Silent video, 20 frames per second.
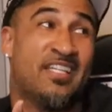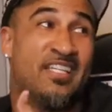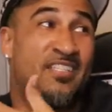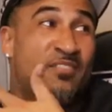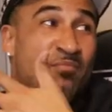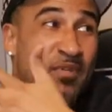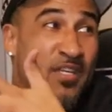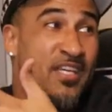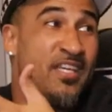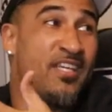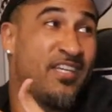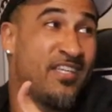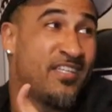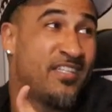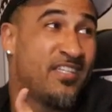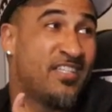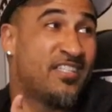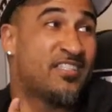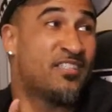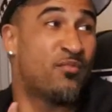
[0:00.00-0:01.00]
It's
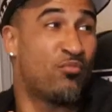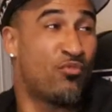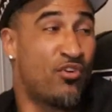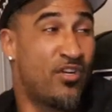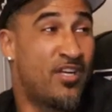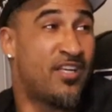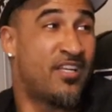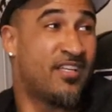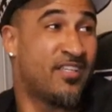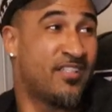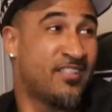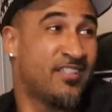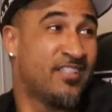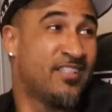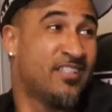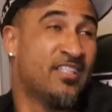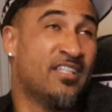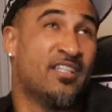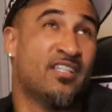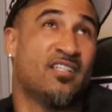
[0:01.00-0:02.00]
big. Yeah. It's a brand.
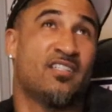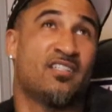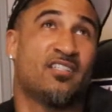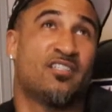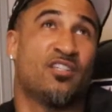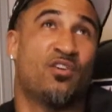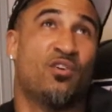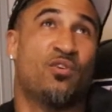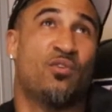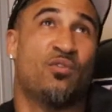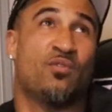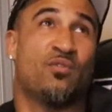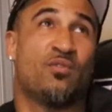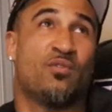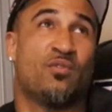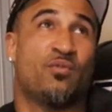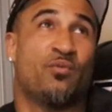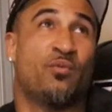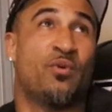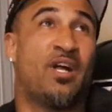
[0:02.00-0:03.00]
Yeah.
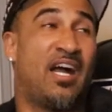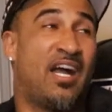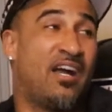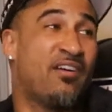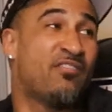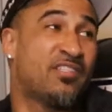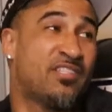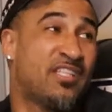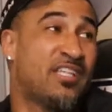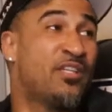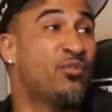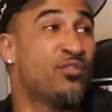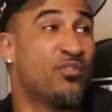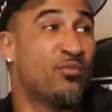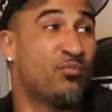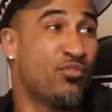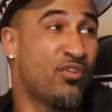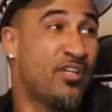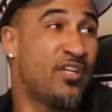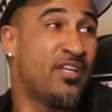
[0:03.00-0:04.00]
So with Iverson, he
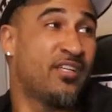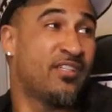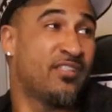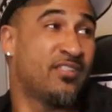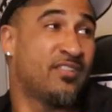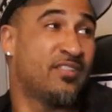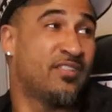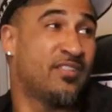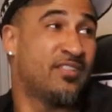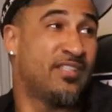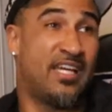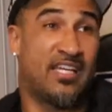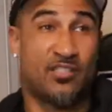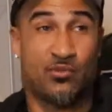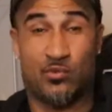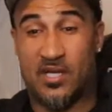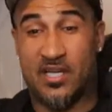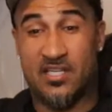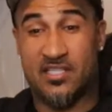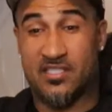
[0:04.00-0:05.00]
was a brand.
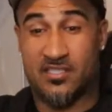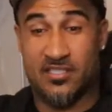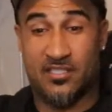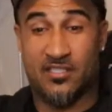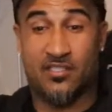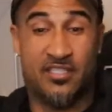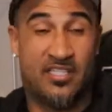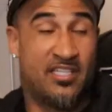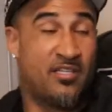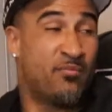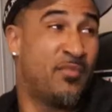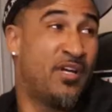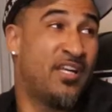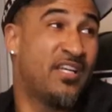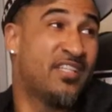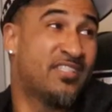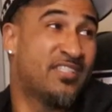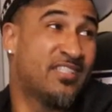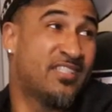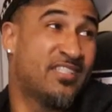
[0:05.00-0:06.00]
That's why he's still getting
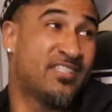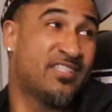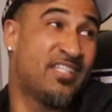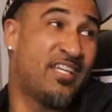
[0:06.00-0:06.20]
money to mm-hmm.